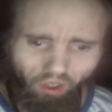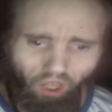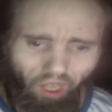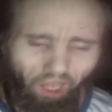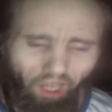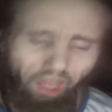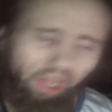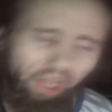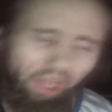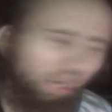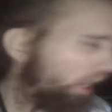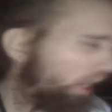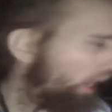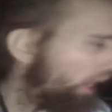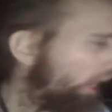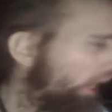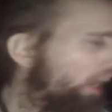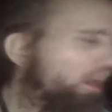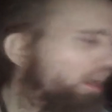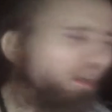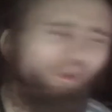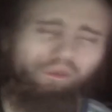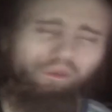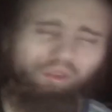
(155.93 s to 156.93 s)
and
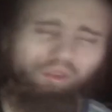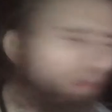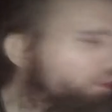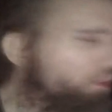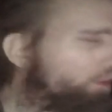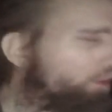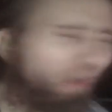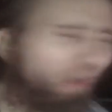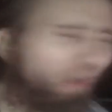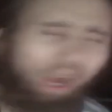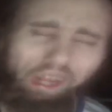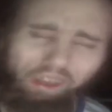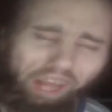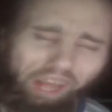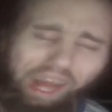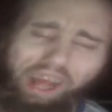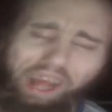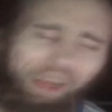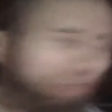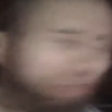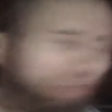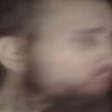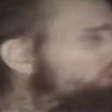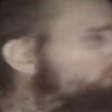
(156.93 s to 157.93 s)
I don't know you like
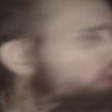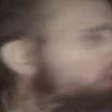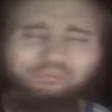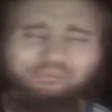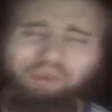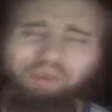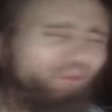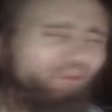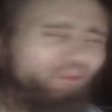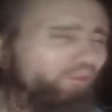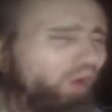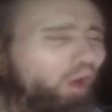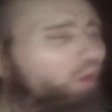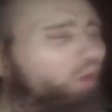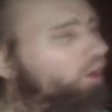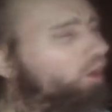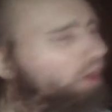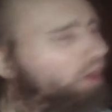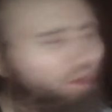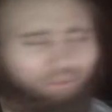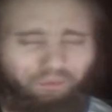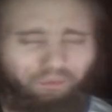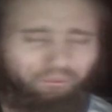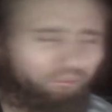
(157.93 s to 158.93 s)
that, don't be
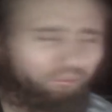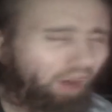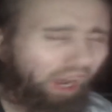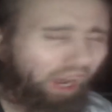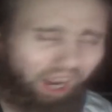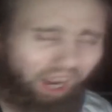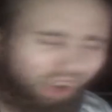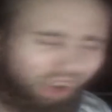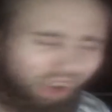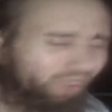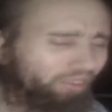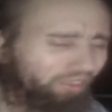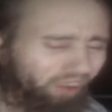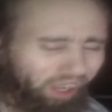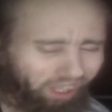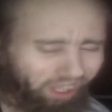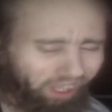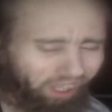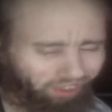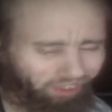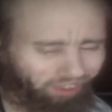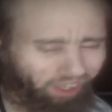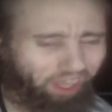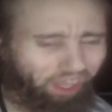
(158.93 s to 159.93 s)
rolling up to my house
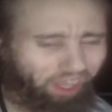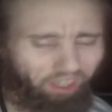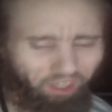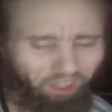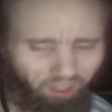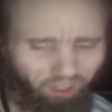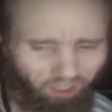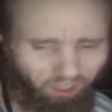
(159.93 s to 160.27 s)
like that.